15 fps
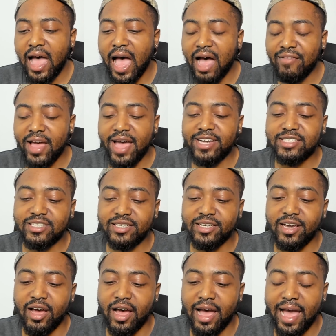i've
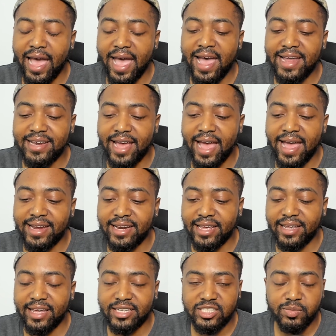actually uh, had that
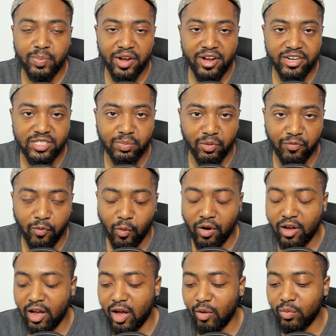experience
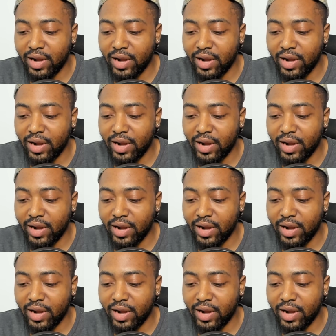before uh,